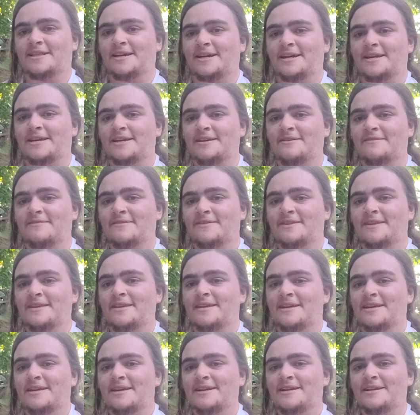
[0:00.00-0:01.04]
like
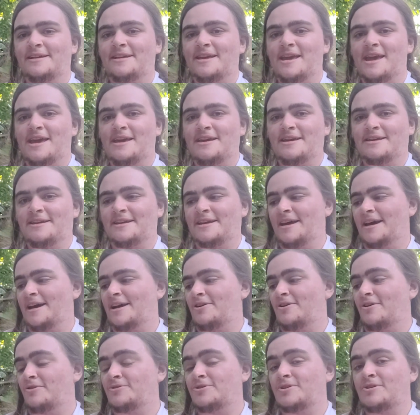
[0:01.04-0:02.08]
cake, and
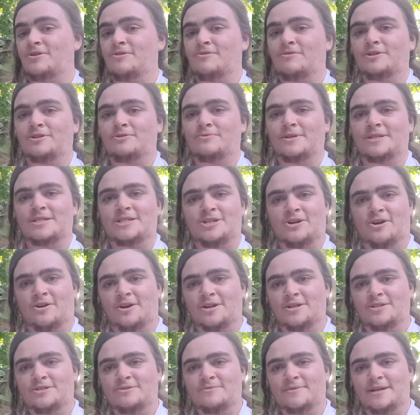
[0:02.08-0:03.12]
also you can twist yarn
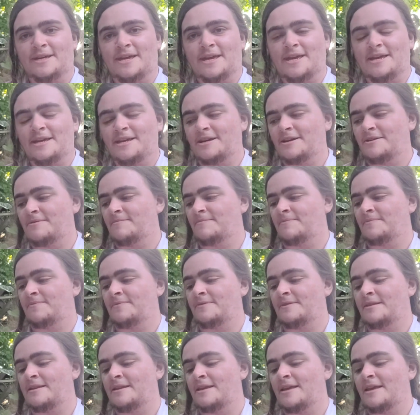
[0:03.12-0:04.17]
into a cake.
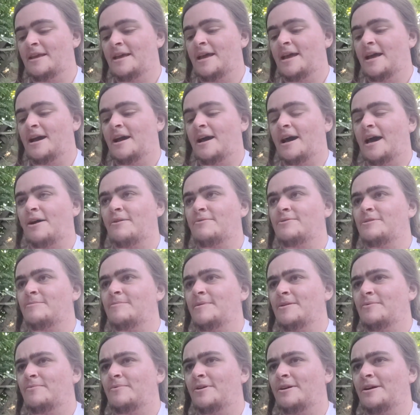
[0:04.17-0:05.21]
I was a
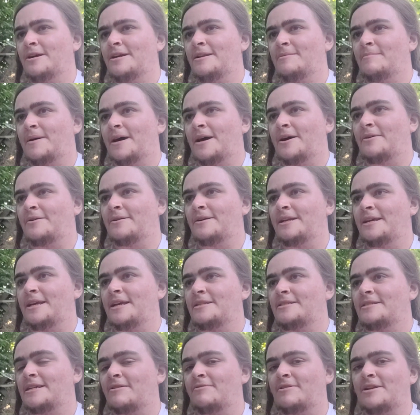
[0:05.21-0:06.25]
bit worried about it
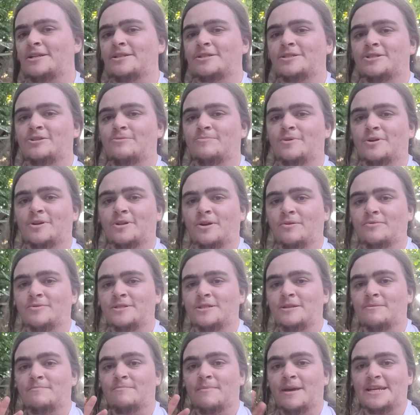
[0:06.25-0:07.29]
sounding super close
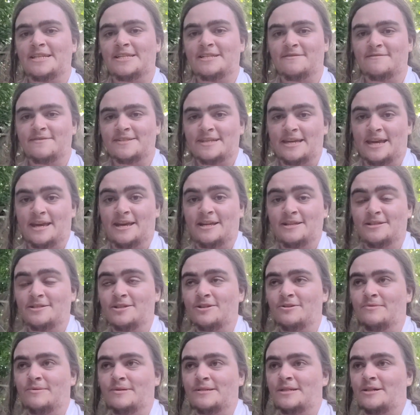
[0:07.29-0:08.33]
to Mace of Skeins,
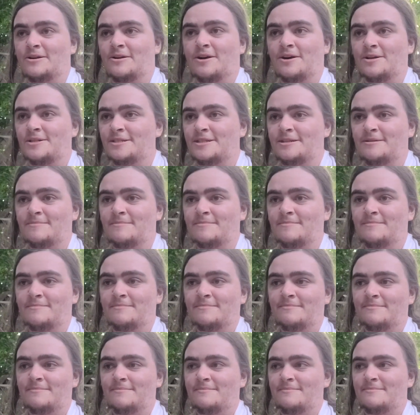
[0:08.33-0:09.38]
who was an awesome
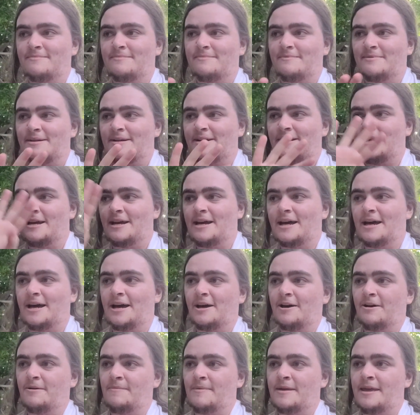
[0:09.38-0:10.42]

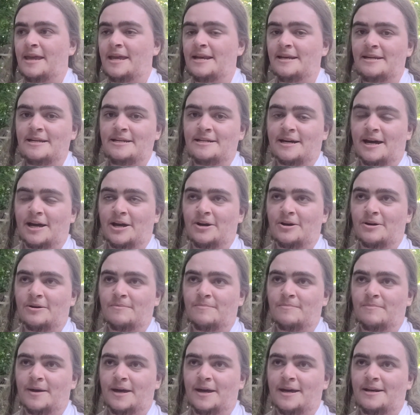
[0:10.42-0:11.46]
indie dyer,
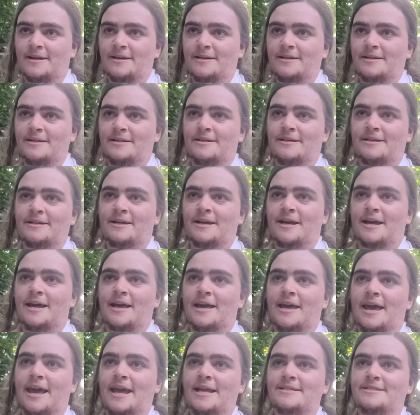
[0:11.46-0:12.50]
but
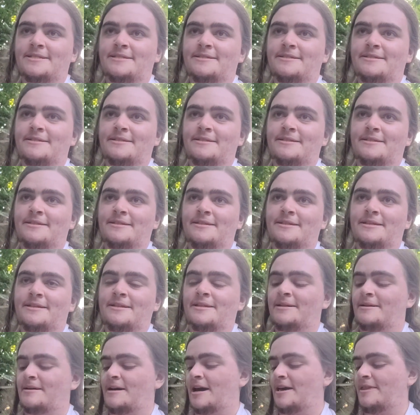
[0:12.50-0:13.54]

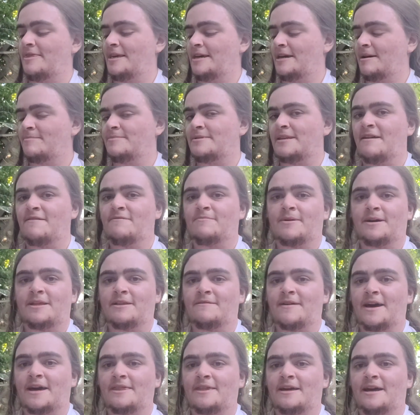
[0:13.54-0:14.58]
I think I'm saved by the
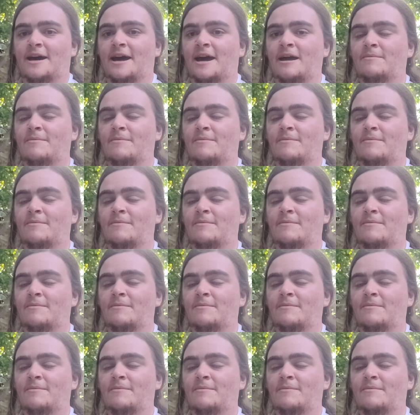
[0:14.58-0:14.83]
fact that